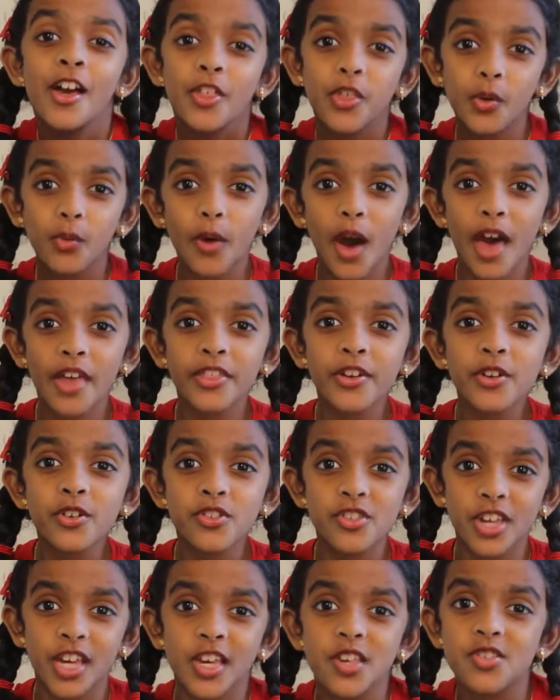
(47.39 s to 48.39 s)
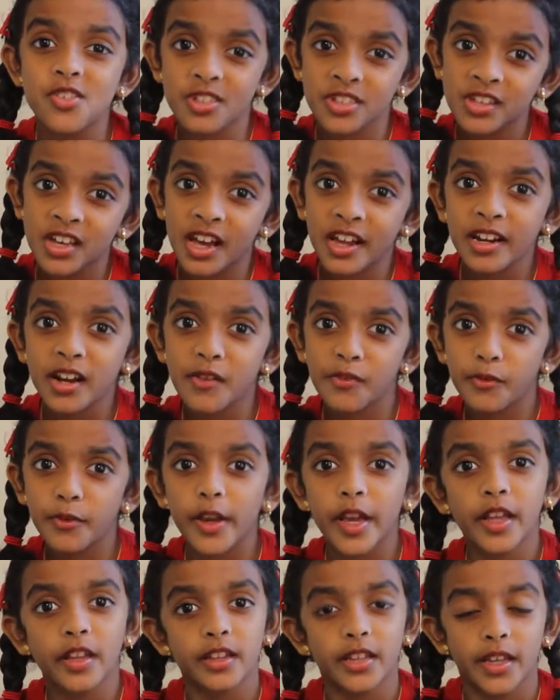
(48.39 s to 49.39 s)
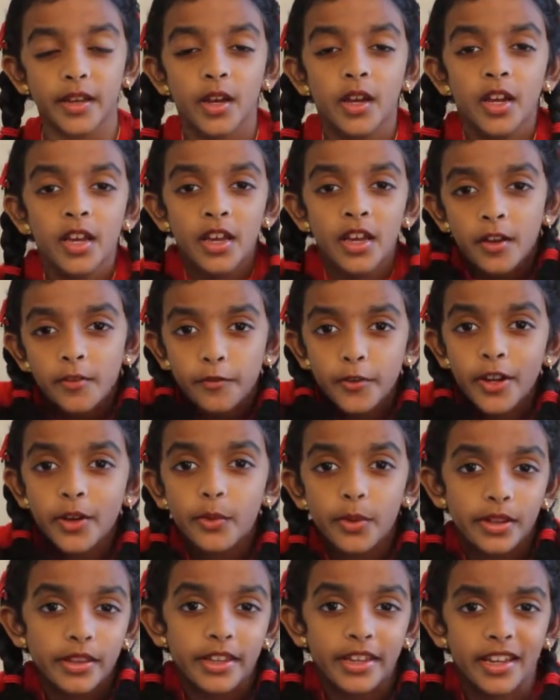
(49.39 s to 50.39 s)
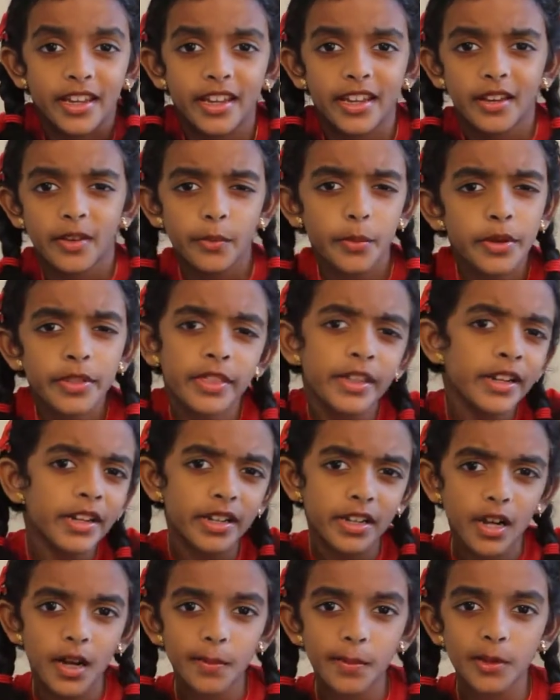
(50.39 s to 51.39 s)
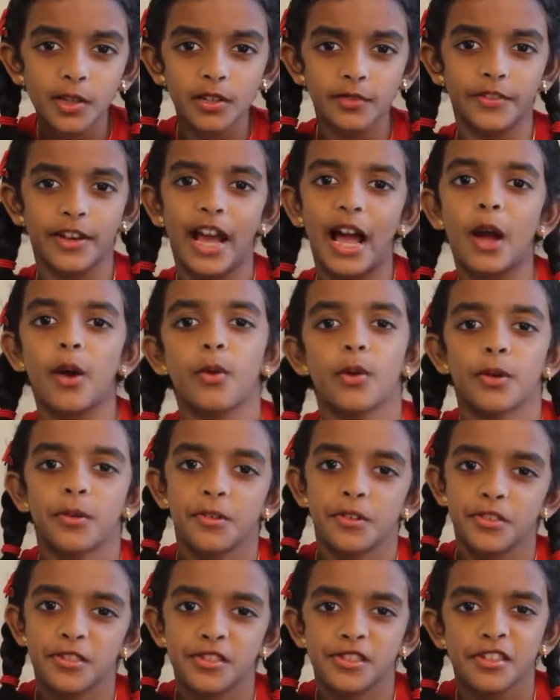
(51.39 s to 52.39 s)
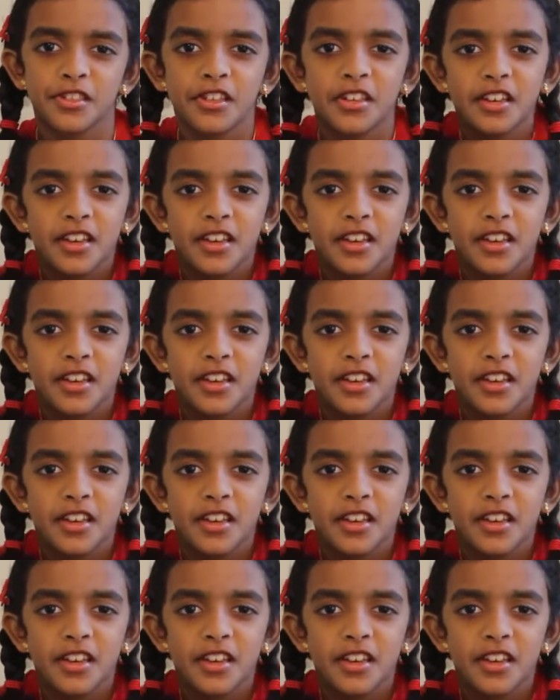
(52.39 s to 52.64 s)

The weather changes kind of frequent, frequently, within a couple of hours.